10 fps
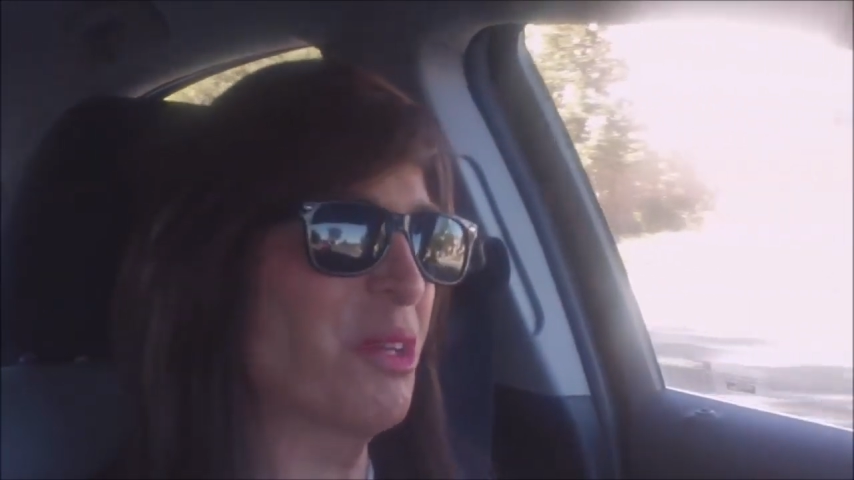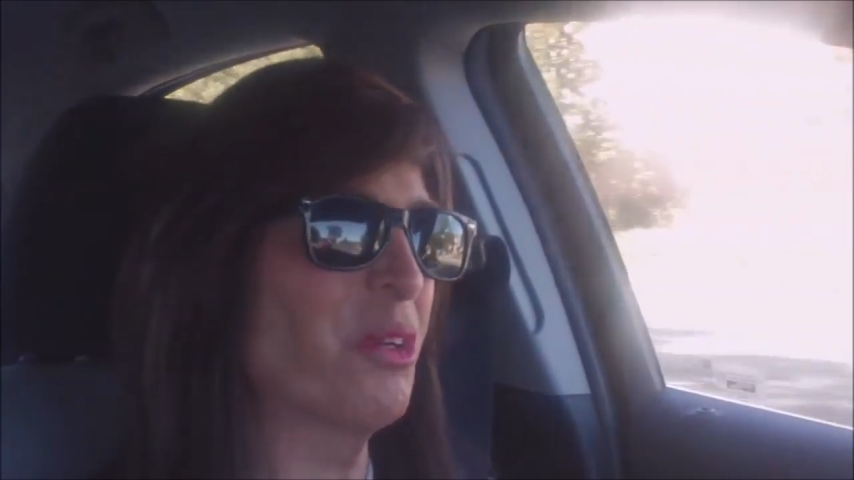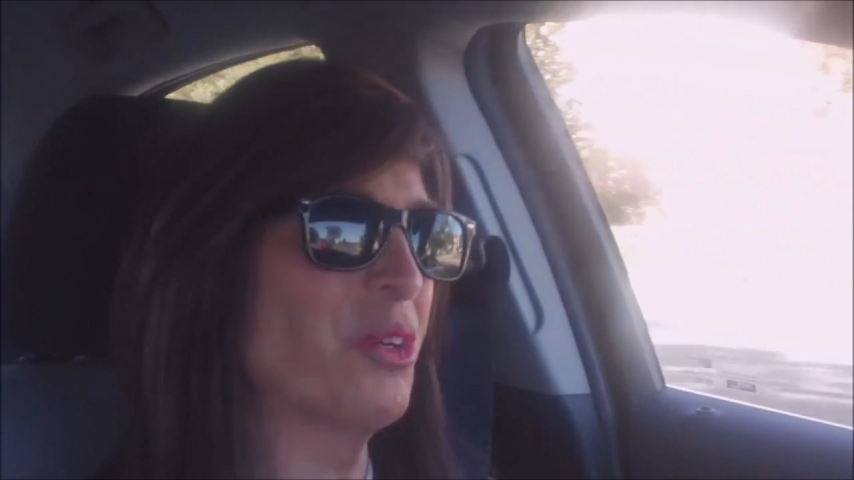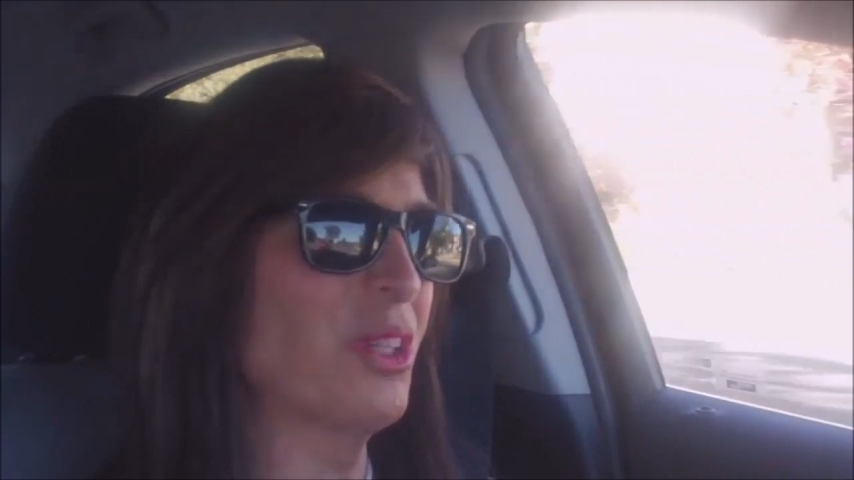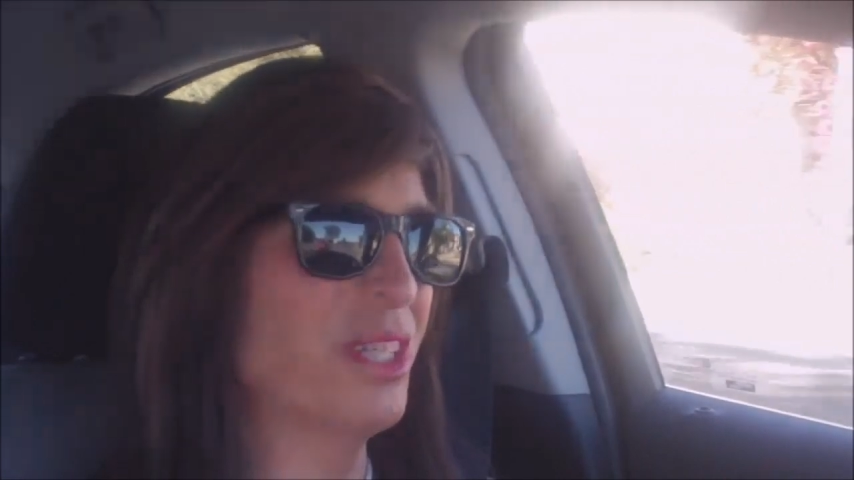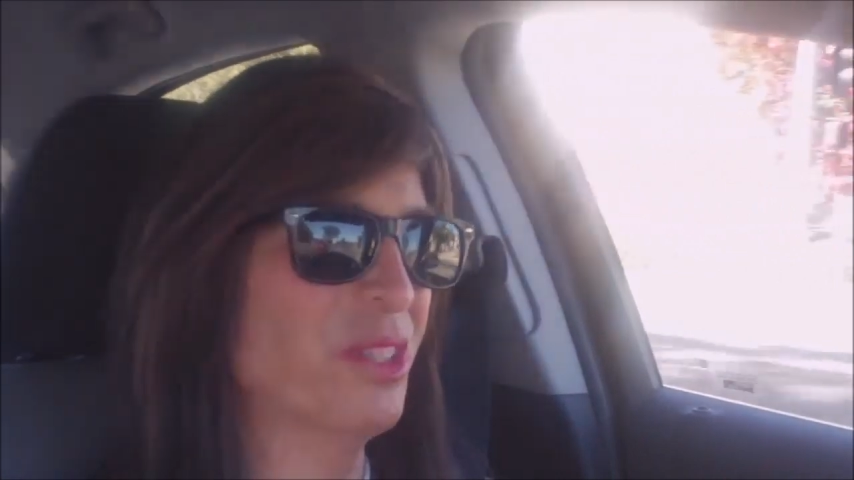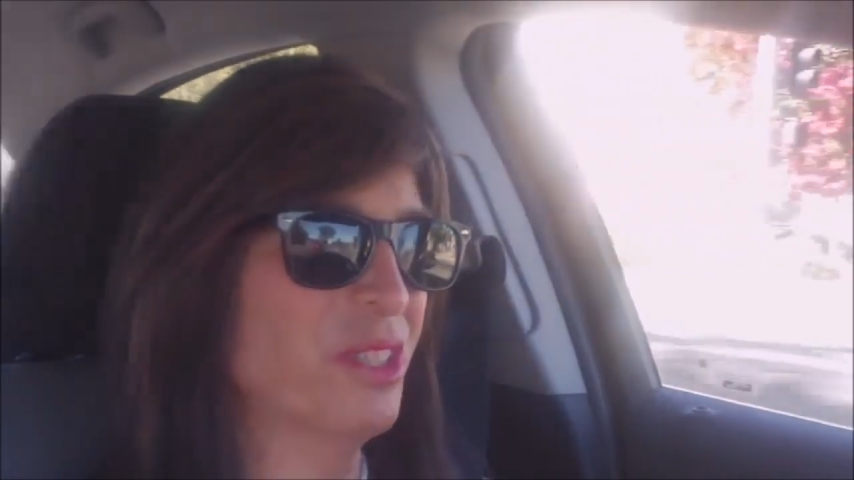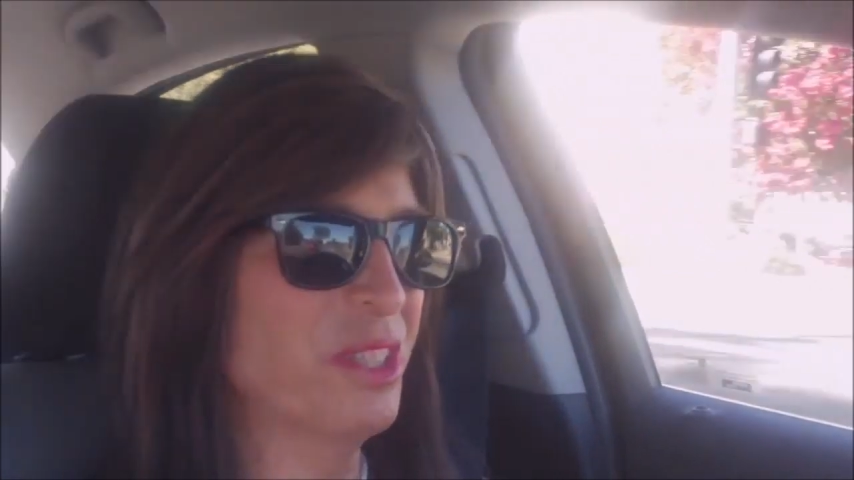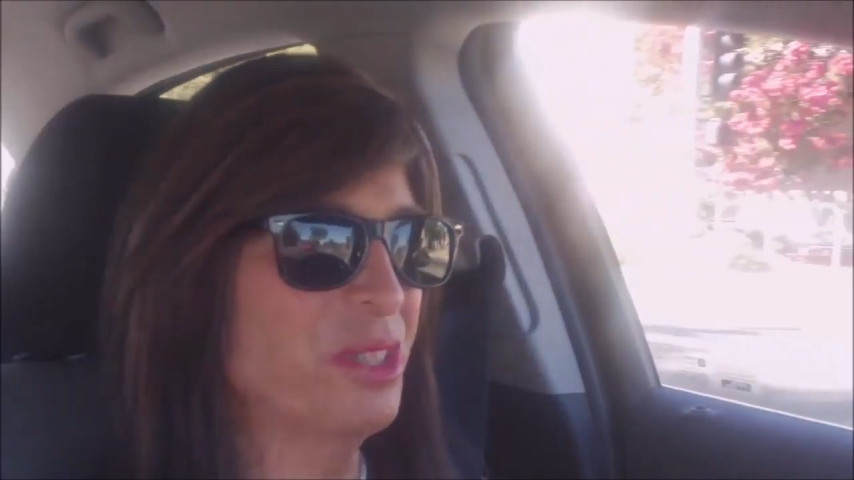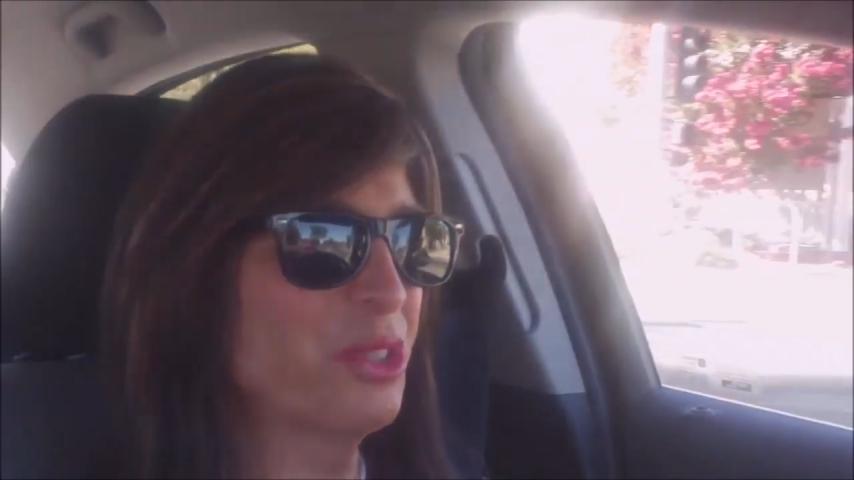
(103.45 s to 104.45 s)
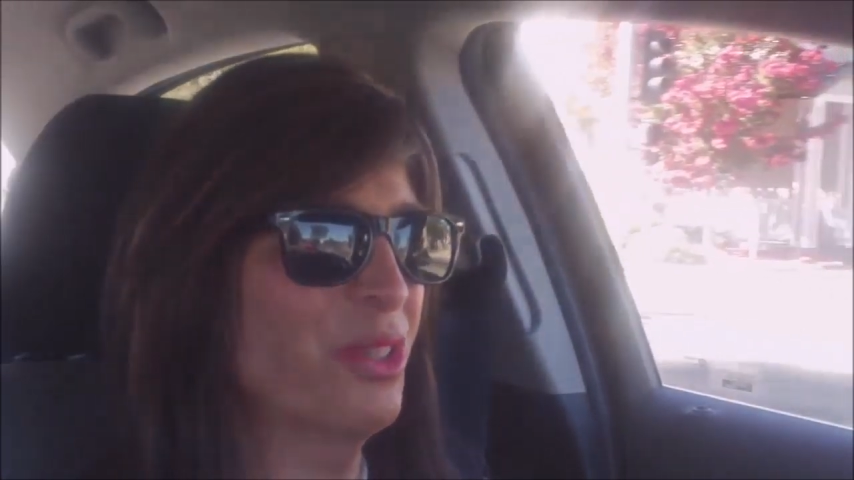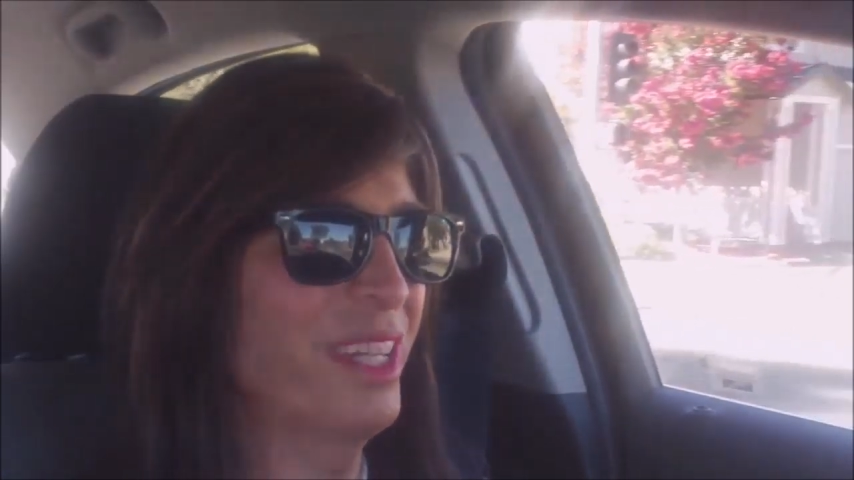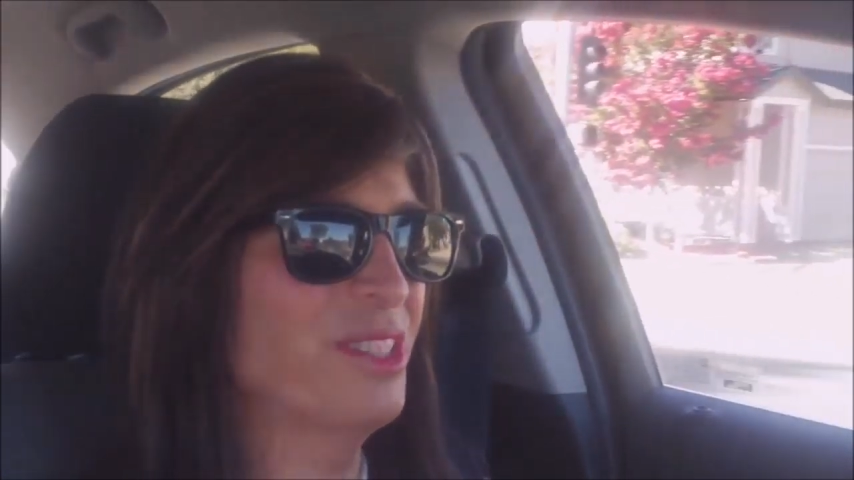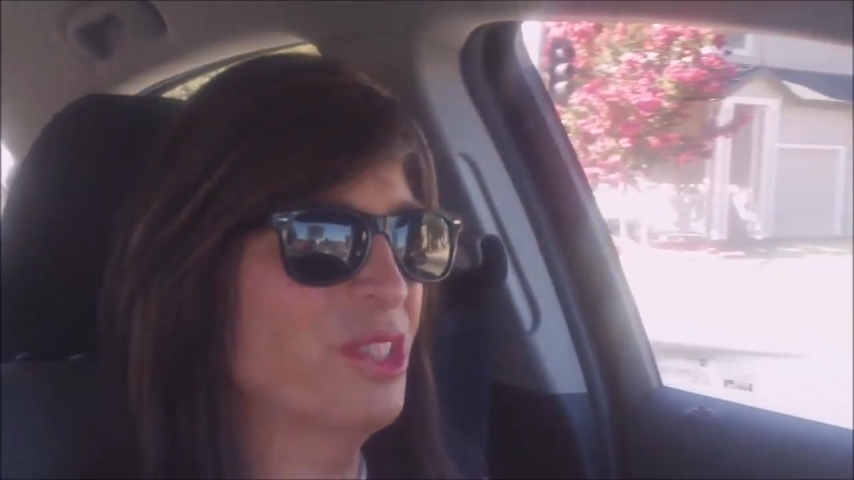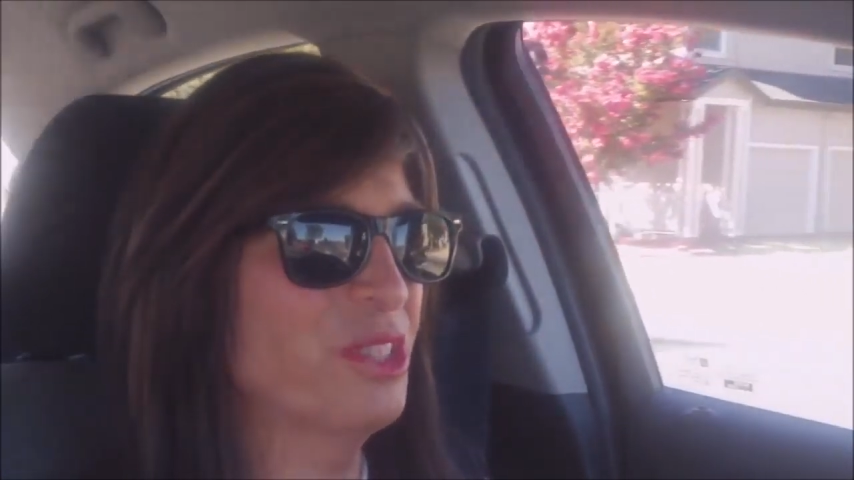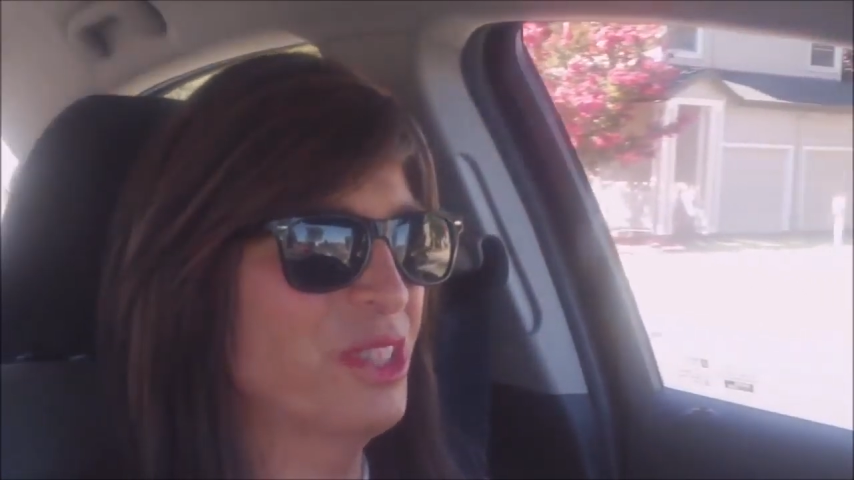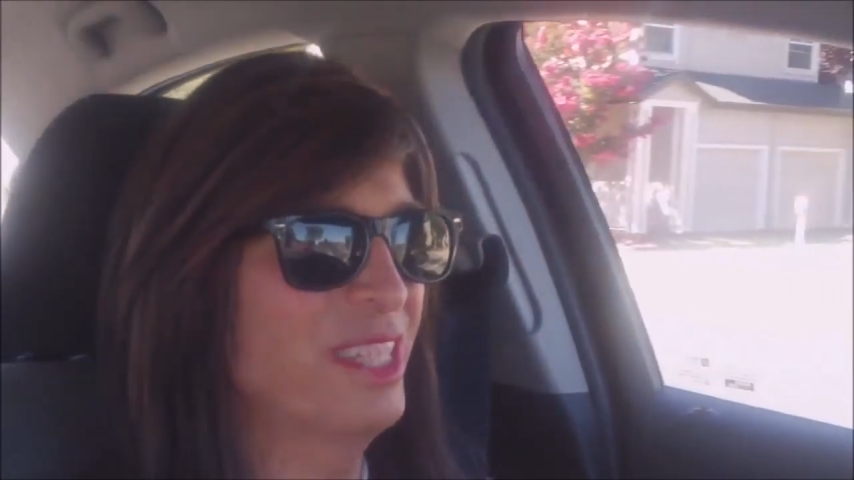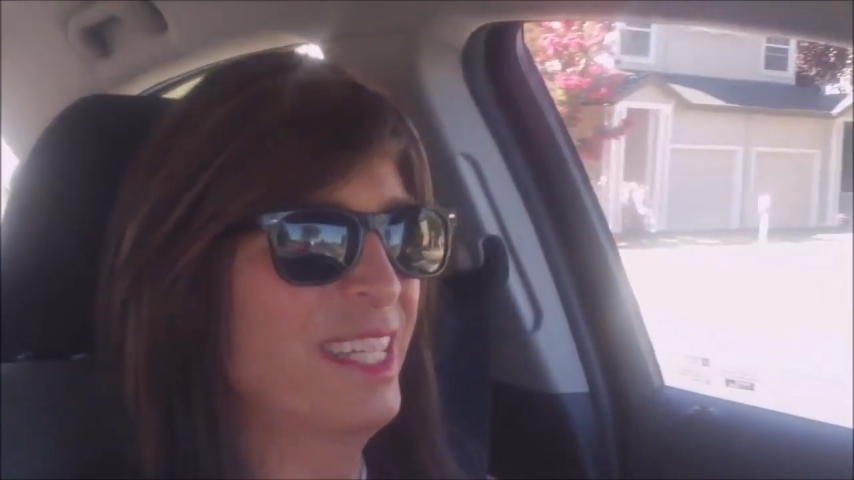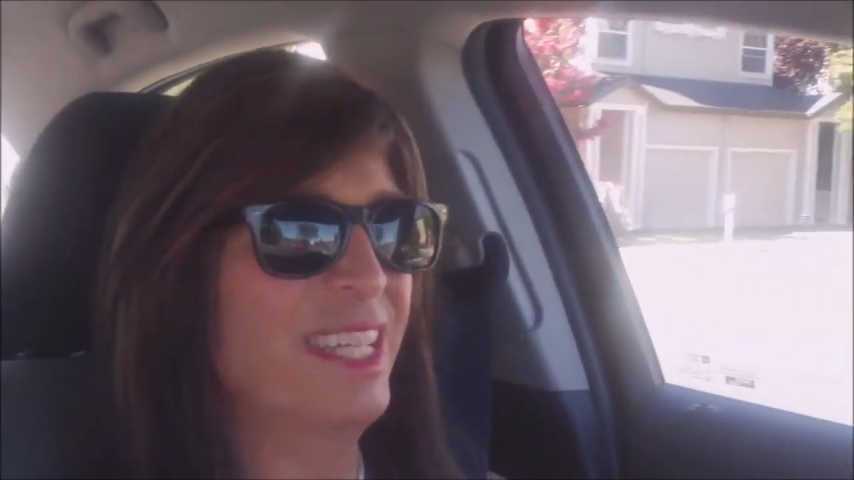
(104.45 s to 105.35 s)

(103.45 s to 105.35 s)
early on in her transition.